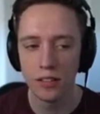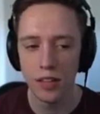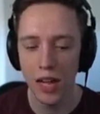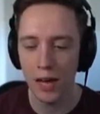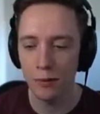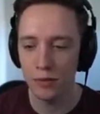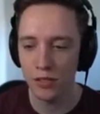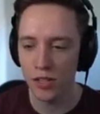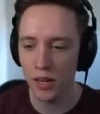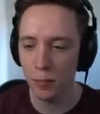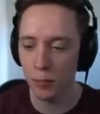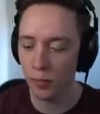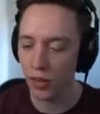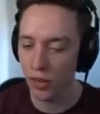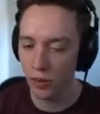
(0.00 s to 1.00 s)
I'm a
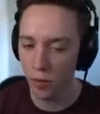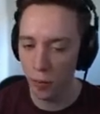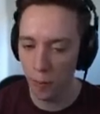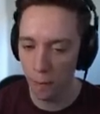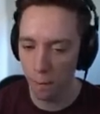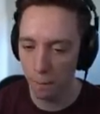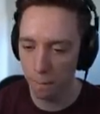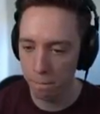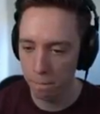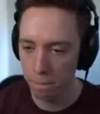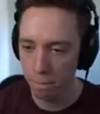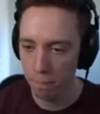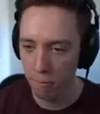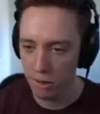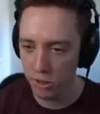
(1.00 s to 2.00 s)
sniper now.
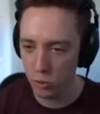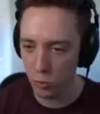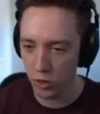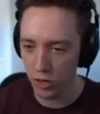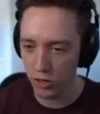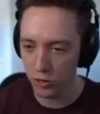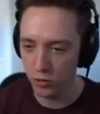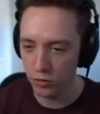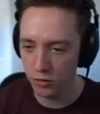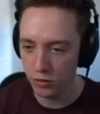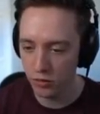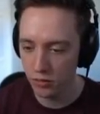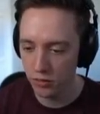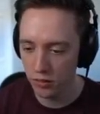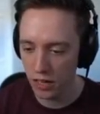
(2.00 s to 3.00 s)
This is what I do.
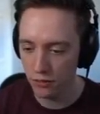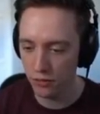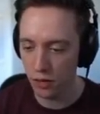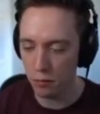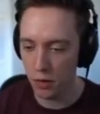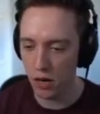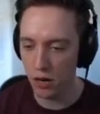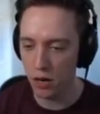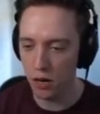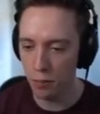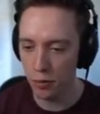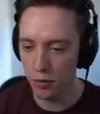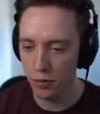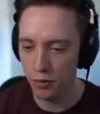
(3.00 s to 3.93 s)
I've got my op.